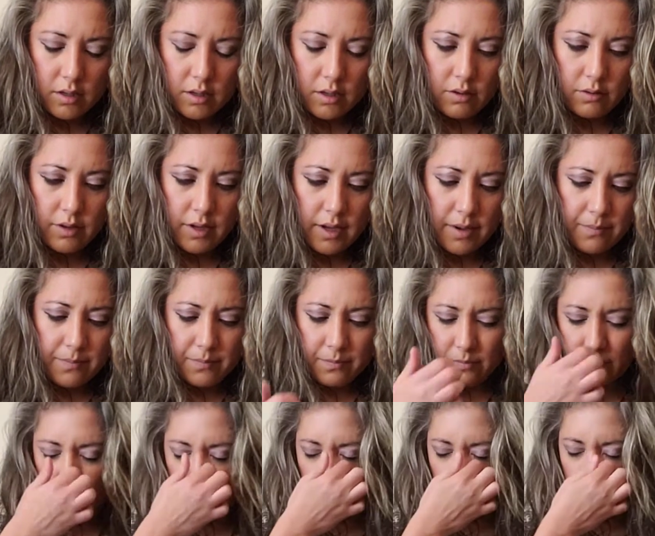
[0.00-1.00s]

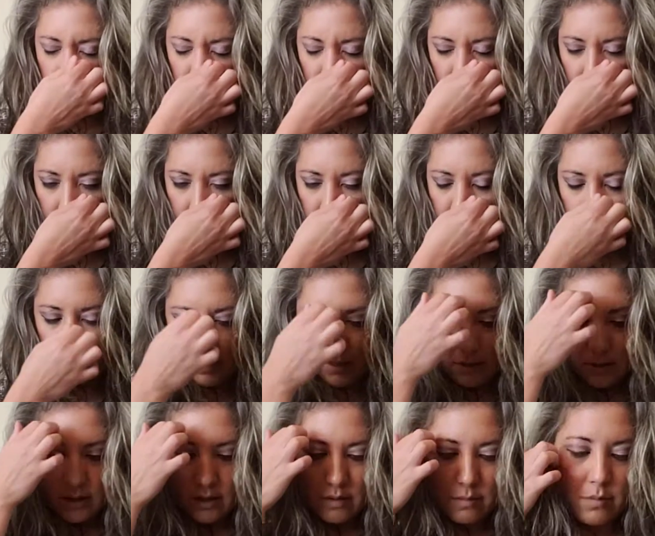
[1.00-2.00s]
they're talking to me
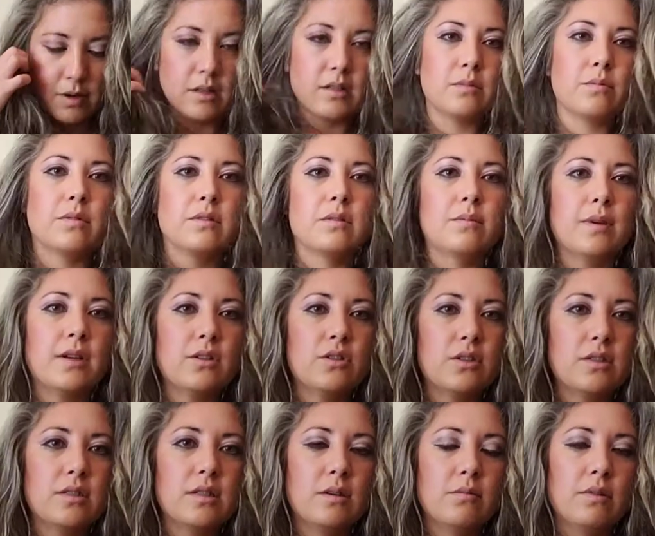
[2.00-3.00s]
on kind of multiple
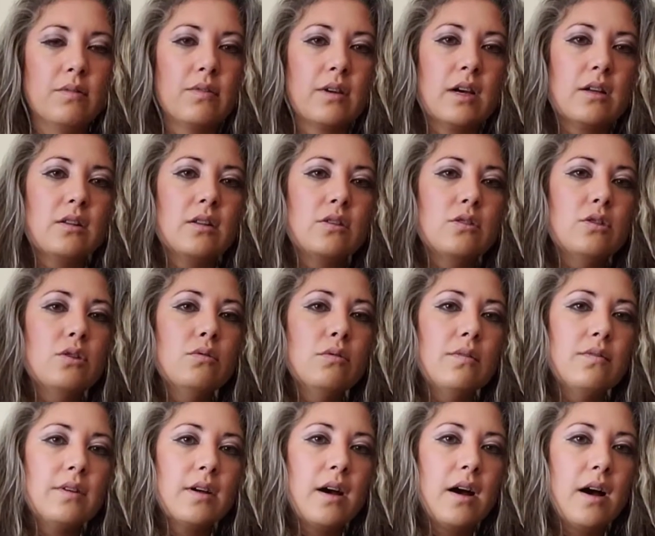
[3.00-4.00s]
dimensions here. We've got the Two
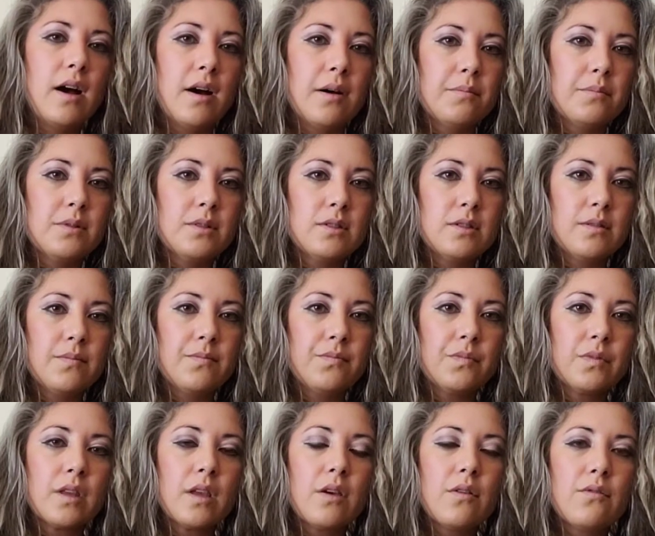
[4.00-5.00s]
of Cups
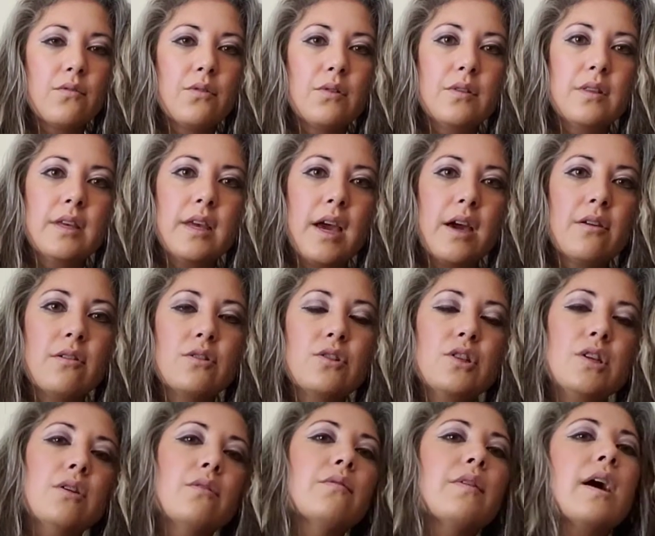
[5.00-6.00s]
for the
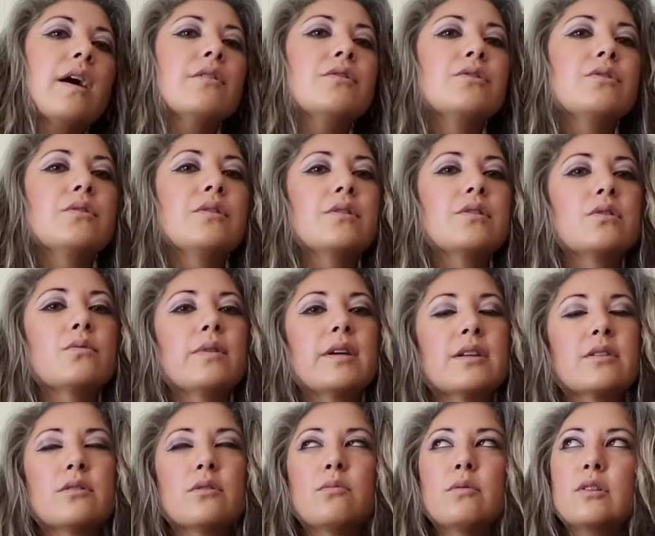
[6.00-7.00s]
energy around you this week.
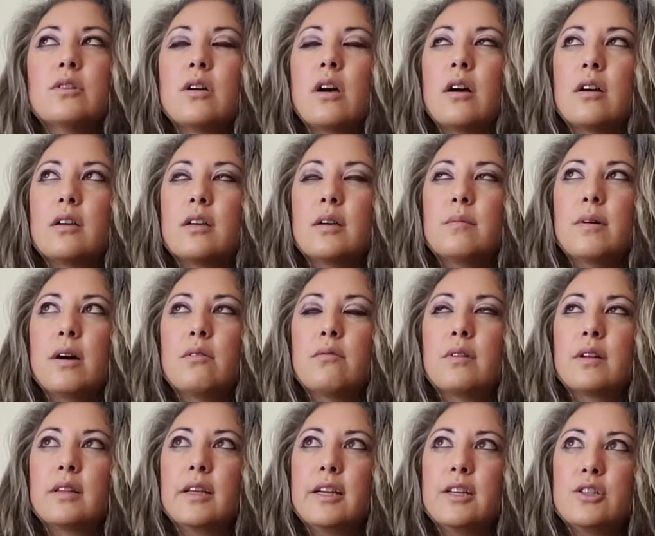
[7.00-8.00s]
So we're talking about
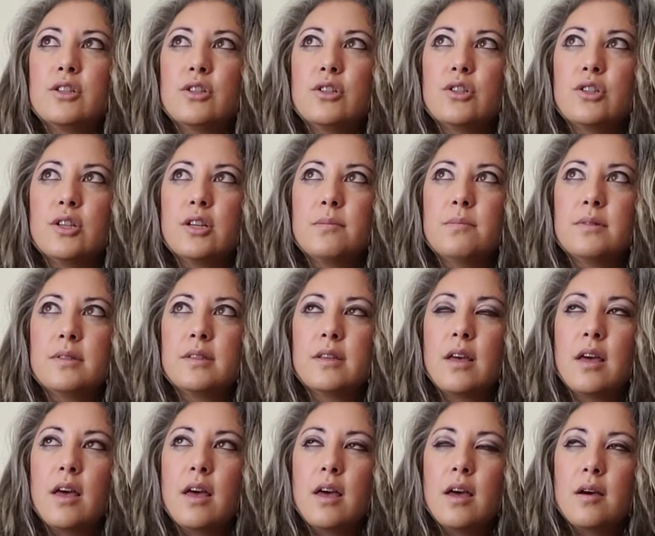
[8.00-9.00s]
relationships,
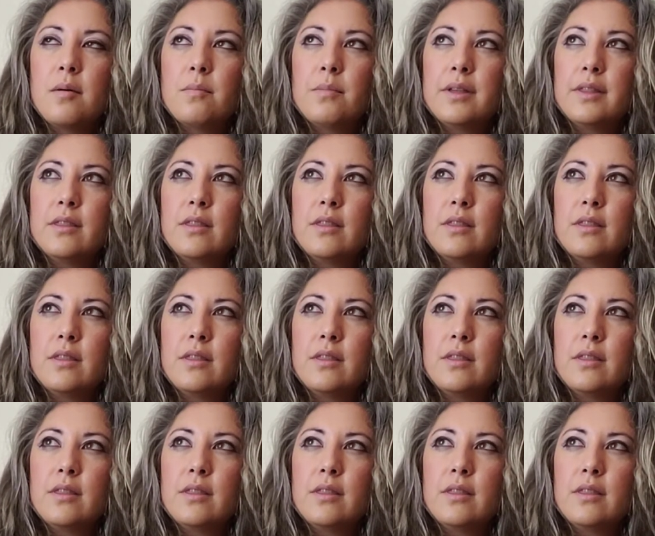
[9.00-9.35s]
but